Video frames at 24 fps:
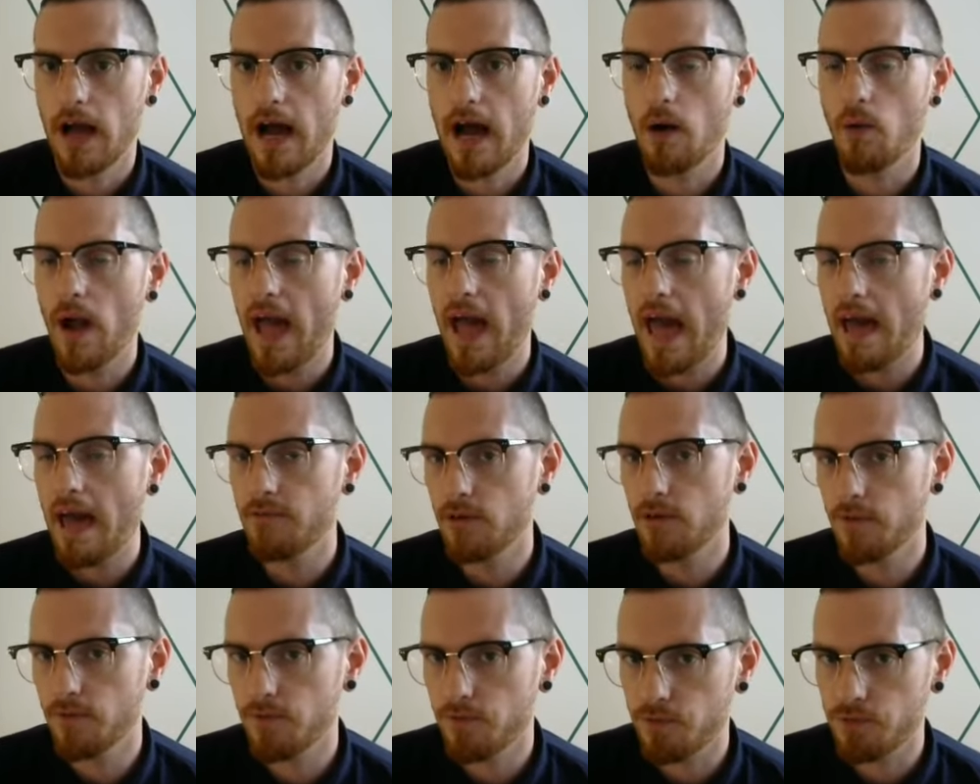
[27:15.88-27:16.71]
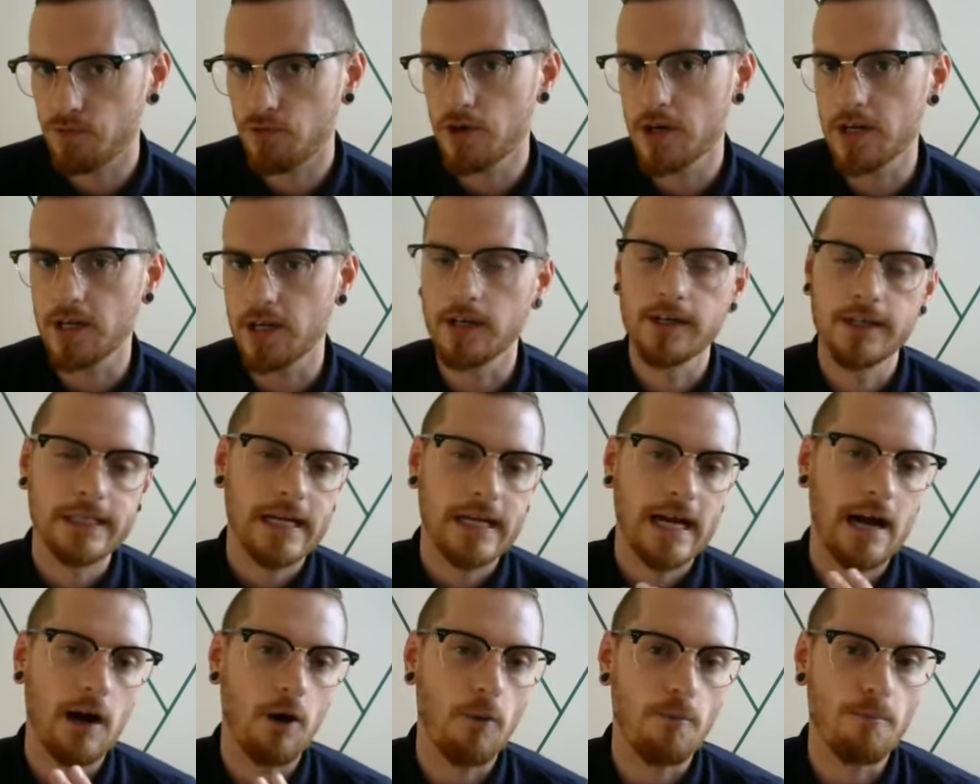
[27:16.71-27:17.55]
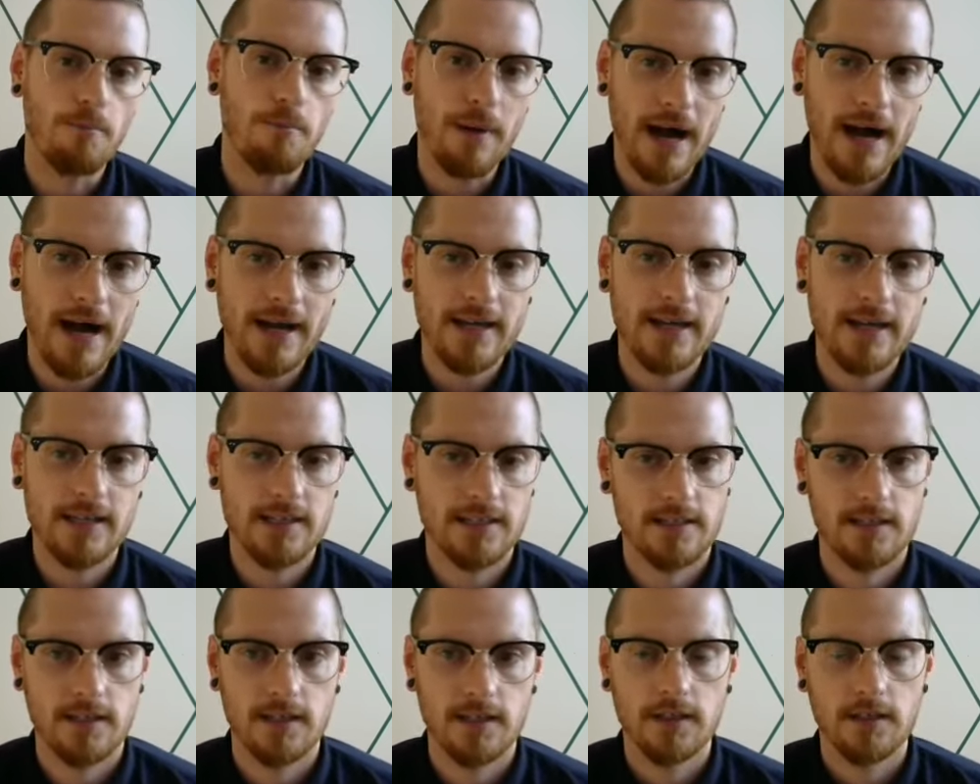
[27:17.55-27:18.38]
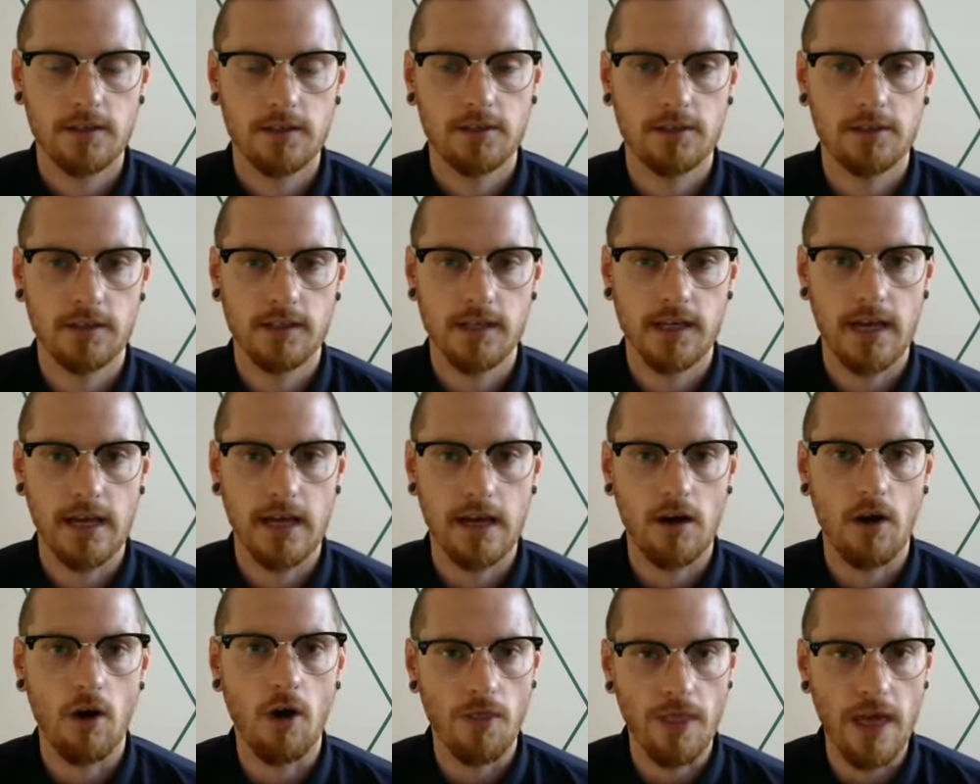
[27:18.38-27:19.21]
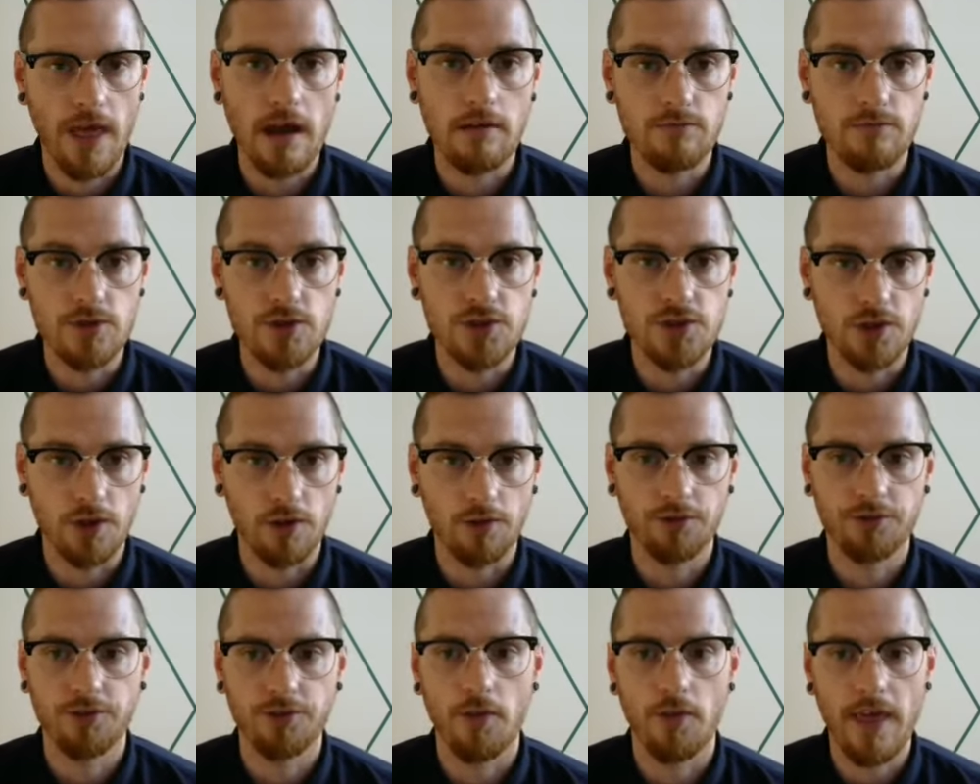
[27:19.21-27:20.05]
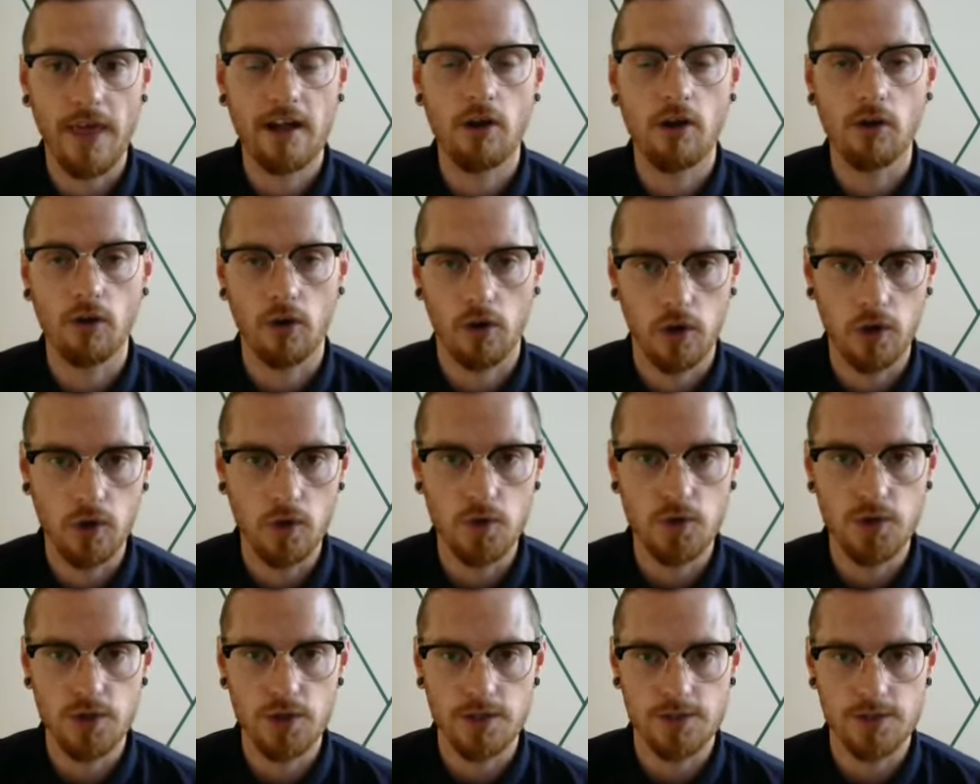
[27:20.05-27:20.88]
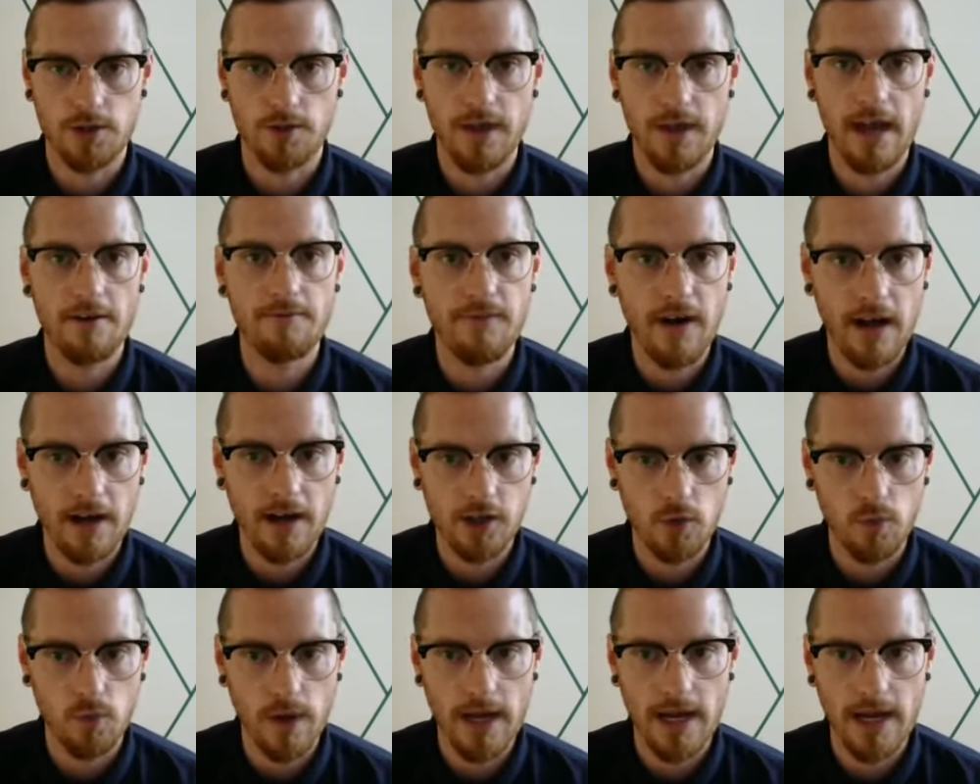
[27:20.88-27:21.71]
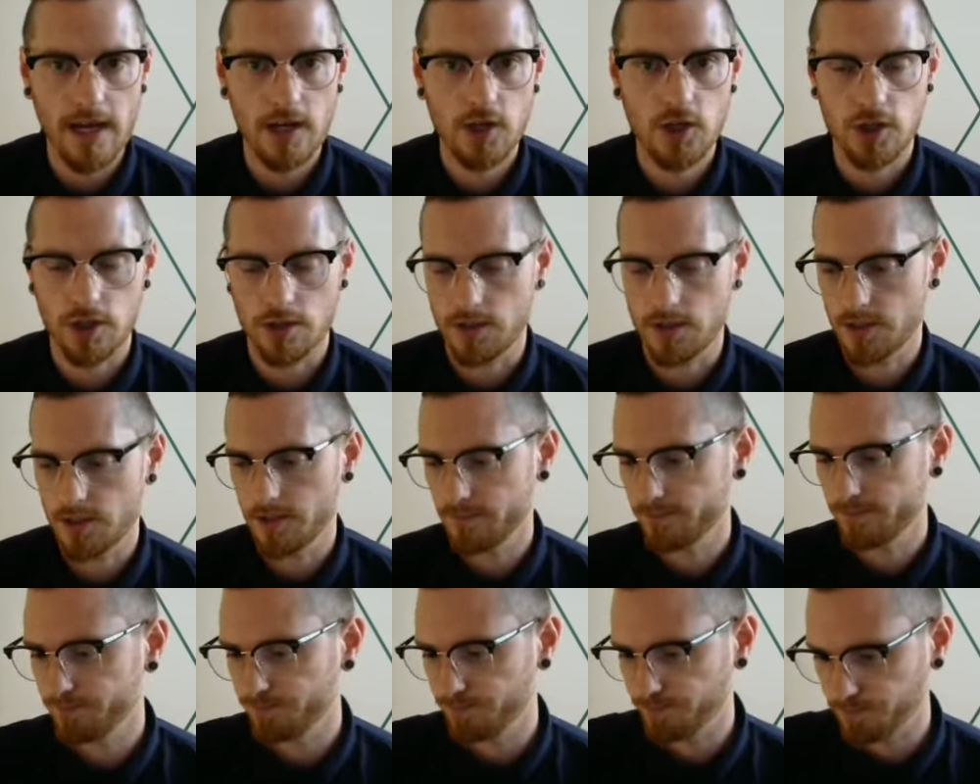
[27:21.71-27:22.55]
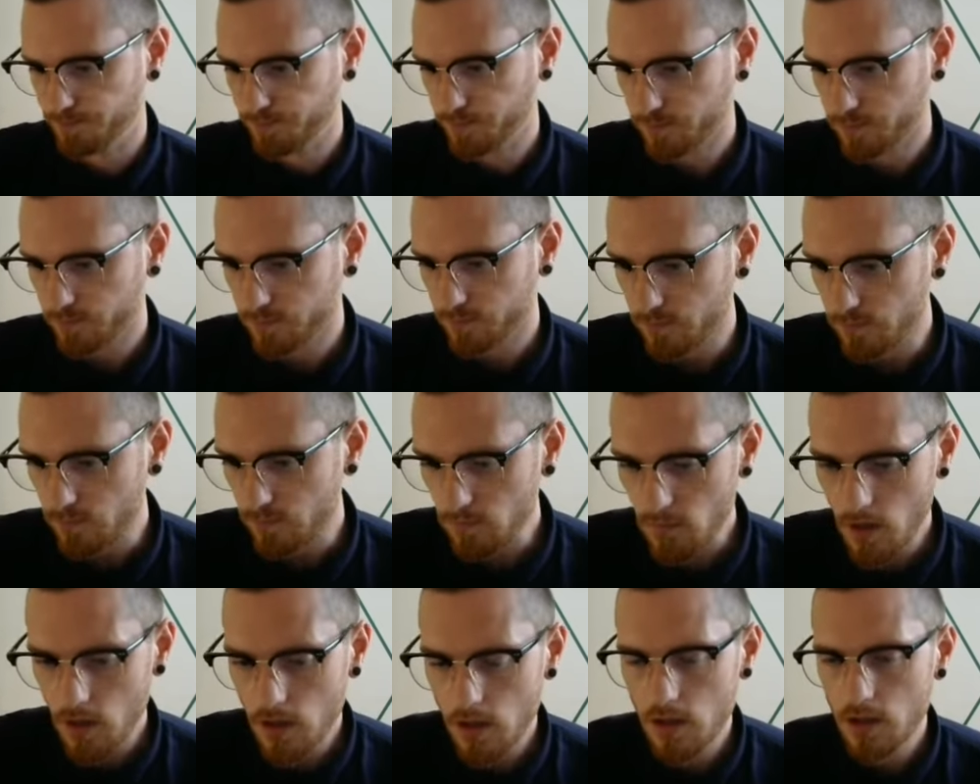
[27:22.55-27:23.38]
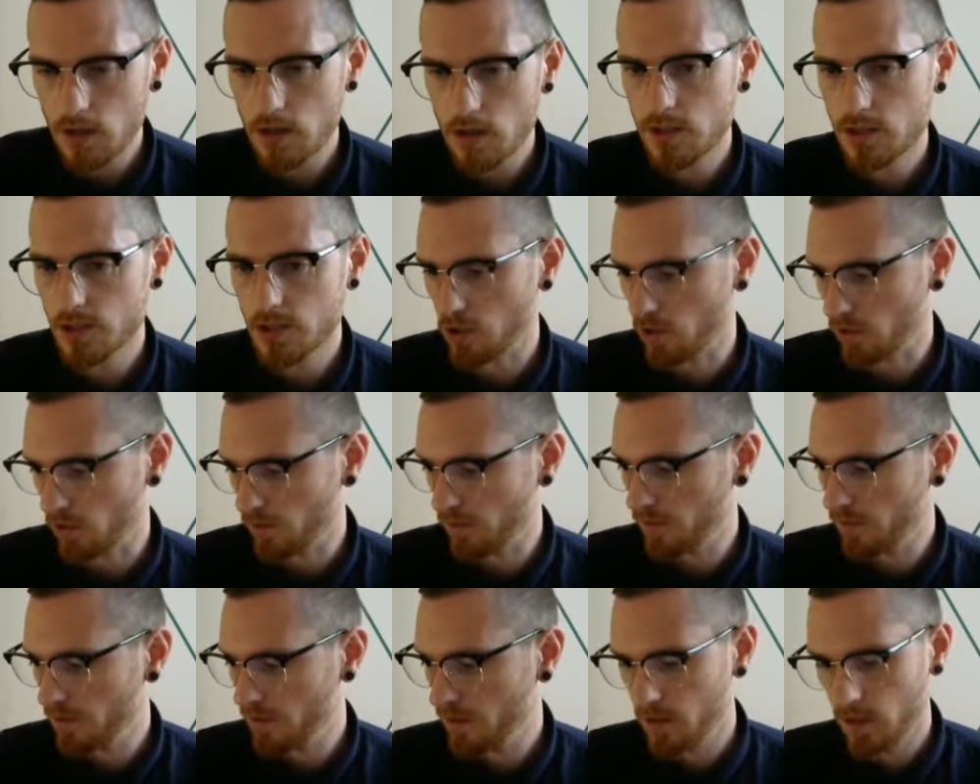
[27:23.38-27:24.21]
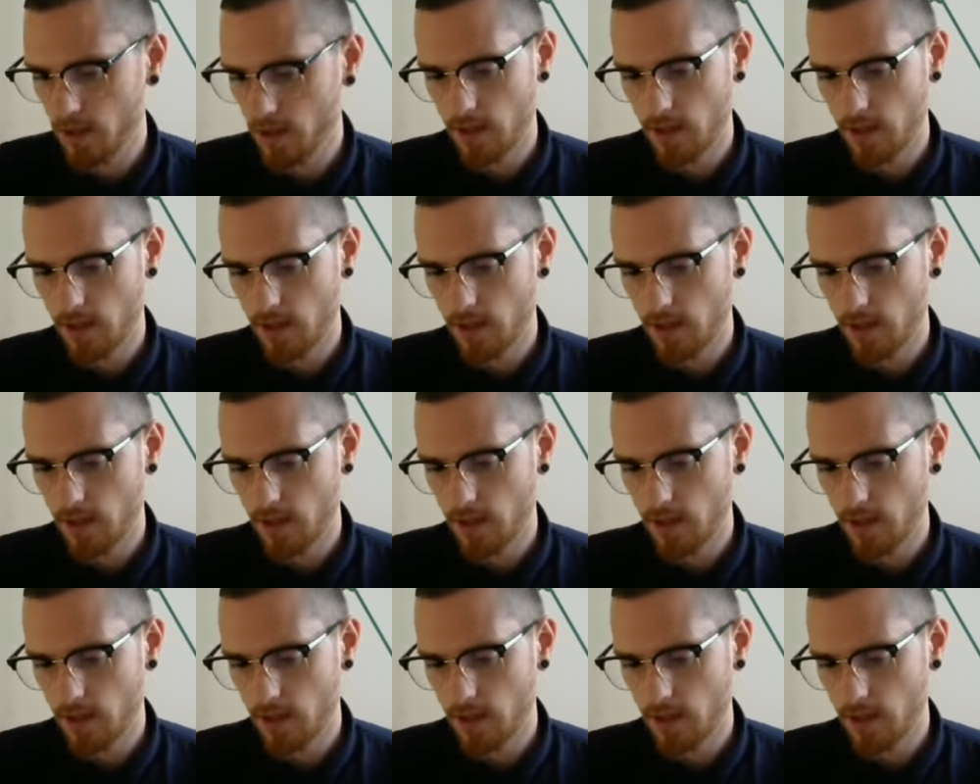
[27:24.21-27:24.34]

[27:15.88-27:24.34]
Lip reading: how error-free, how biased, okay, are their results, or their conclusions, or their evaluations. So